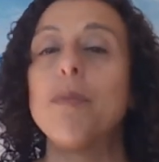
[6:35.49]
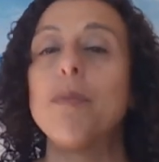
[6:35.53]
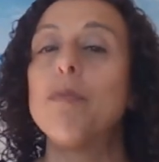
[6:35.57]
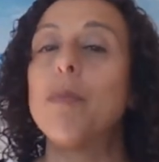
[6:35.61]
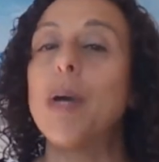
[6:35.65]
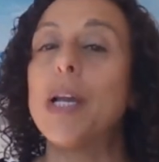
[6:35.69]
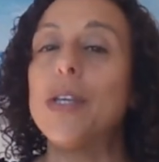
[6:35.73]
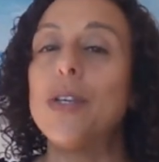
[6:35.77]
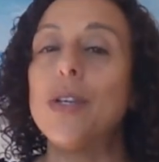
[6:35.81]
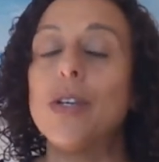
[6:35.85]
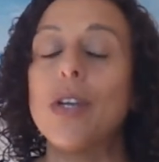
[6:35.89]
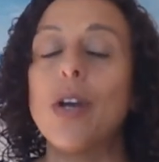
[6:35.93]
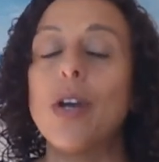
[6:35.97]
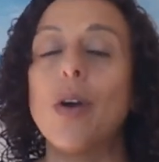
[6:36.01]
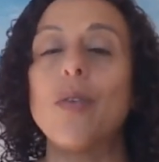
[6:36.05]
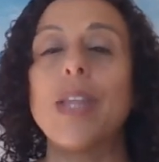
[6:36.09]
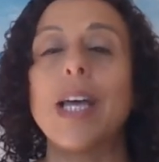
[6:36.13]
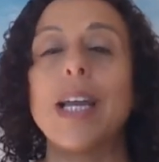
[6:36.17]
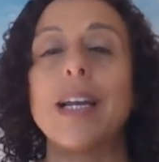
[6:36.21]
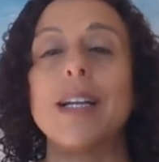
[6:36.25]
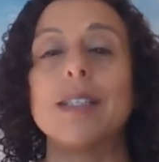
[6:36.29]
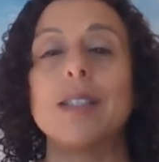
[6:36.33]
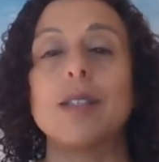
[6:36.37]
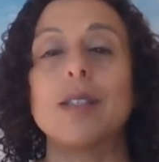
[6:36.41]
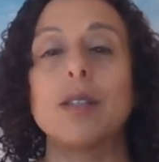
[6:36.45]
But you know
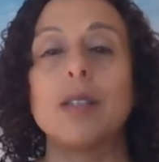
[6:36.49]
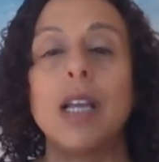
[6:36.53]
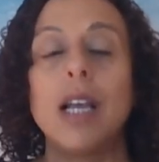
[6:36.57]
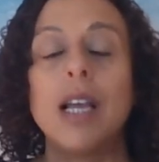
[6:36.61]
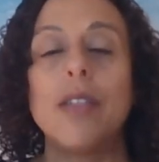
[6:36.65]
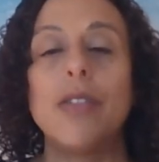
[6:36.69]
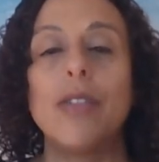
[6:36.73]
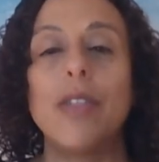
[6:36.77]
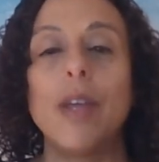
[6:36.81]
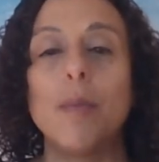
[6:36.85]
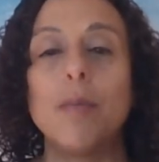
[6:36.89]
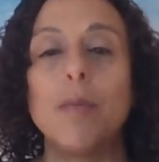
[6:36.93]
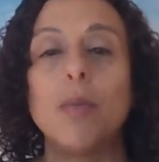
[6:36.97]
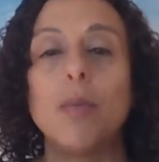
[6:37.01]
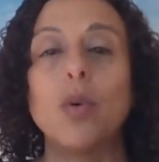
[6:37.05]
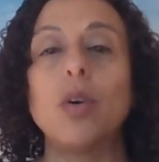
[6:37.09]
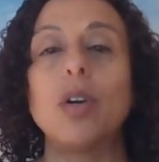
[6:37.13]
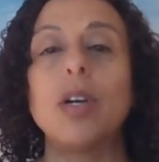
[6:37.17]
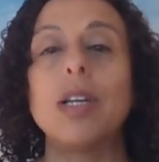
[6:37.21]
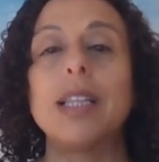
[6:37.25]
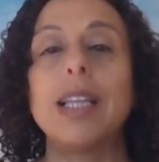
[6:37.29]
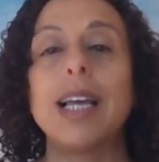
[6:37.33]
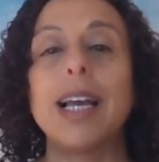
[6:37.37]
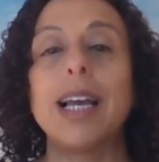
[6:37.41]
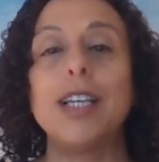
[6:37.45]
that as the
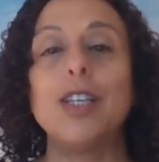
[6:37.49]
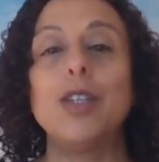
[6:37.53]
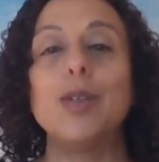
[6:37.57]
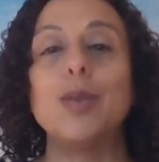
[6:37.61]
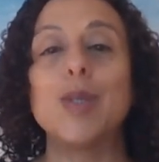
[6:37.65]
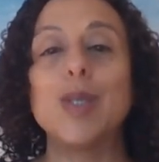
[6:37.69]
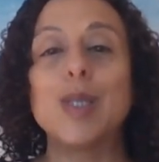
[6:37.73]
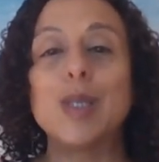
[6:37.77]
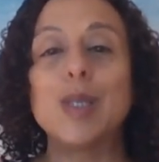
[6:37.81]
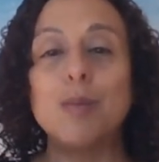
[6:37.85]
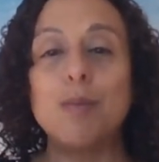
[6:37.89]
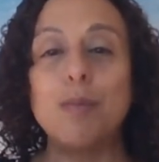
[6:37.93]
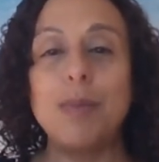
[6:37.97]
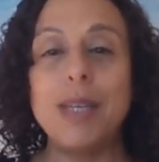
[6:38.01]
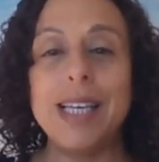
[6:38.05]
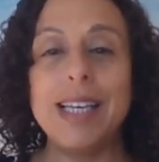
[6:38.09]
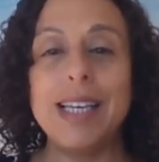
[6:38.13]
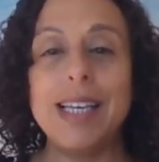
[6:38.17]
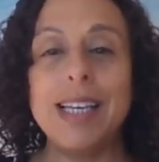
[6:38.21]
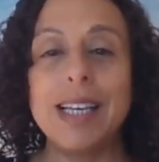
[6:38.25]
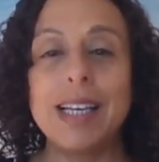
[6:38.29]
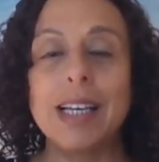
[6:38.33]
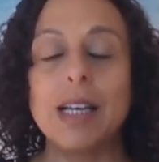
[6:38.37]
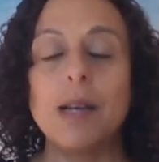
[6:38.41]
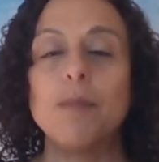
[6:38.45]
more that you
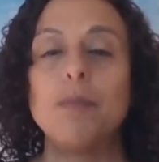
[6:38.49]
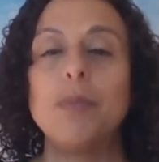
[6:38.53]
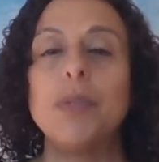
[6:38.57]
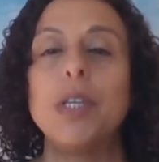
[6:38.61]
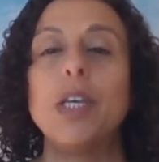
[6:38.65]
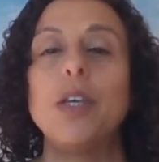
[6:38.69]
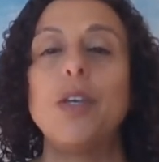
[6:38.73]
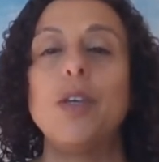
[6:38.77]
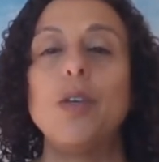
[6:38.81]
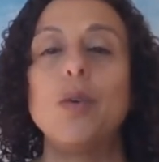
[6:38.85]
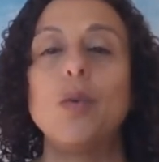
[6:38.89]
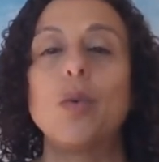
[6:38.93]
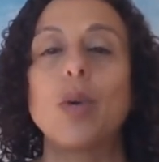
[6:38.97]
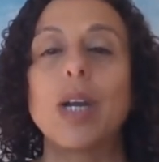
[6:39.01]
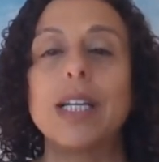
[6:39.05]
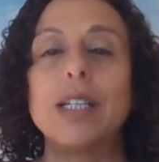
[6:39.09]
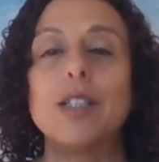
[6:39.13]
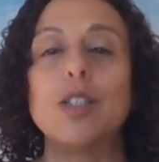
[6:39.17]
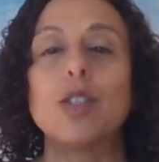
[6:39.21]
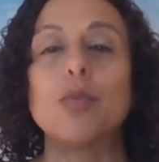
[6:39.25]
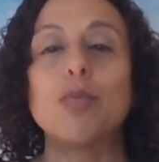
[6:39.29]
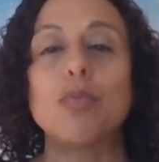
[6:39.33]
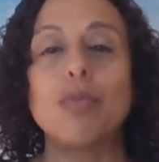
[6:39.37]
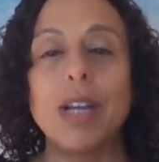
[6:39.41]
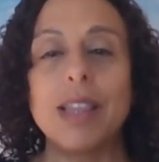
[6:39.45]
speak, you can
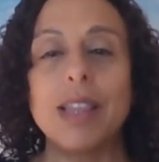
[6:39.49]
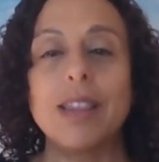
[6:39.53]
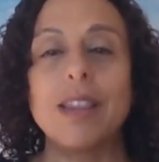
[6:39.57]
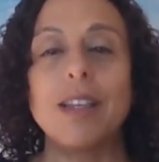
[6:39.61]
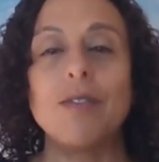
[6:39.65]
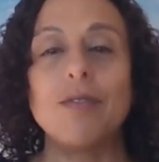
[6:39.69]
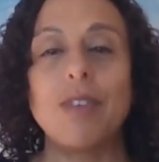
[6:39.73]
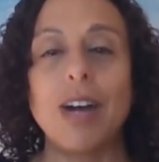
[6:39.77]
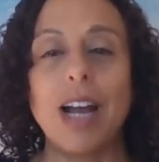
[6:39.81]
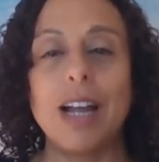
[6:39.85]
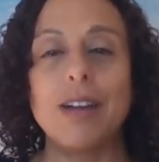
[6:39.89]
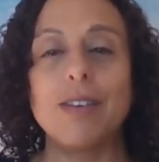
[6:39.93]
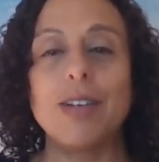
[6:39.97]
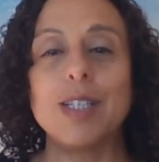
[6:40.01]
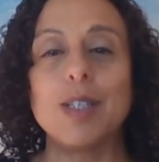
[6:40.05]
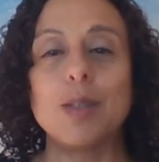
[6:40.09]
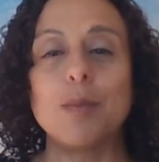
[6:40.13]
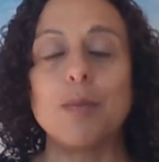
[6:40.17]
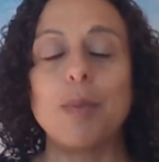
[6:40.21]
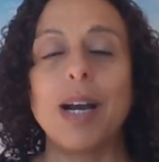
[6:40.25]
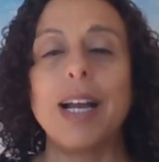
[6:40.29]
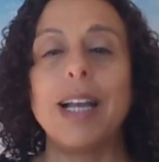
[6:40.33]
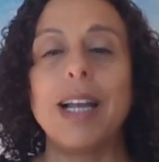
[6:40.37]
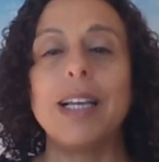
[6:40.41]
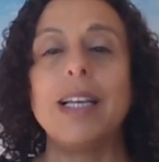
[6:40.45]
spread the virus
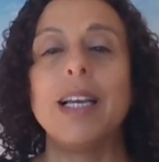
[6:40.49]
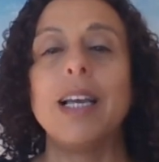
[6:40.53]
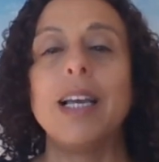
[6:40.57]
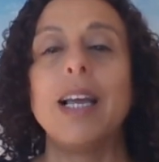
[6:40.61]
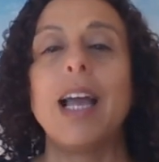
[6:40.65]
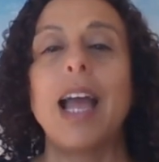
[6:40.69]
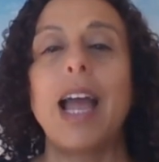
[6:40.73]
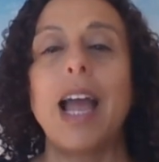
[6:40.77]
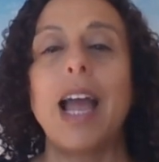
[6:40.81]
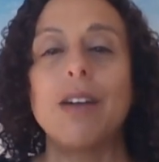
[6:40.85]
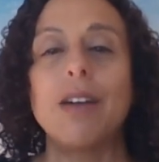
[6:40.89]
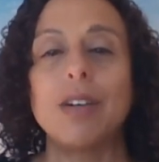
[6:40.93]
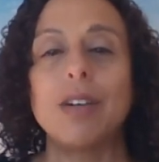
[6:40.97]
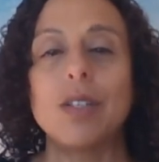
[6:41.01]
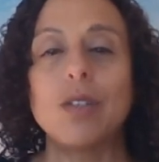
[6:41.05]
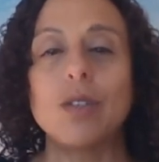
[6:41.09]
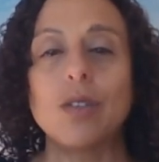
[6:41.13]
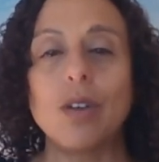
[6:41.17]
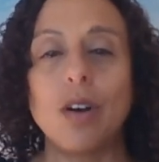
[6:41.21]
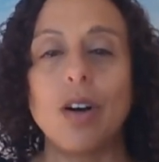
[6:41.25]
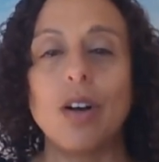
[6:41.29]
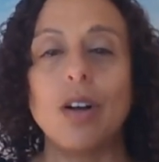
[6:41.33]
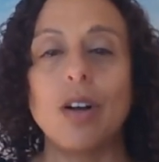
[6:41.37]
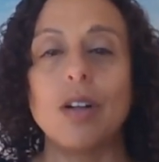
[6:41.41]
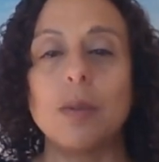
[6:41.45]
by
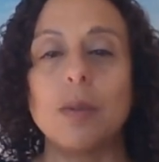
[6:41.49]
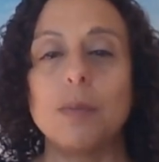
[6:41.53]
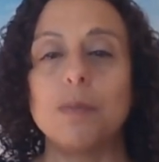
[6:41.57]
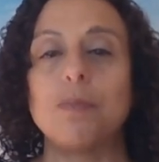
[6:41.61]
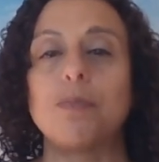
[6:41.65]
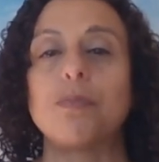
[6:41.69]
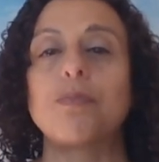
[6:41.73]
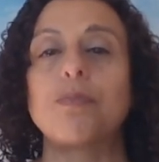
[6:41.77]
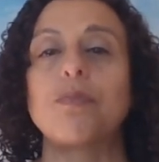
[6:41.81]
aerosol.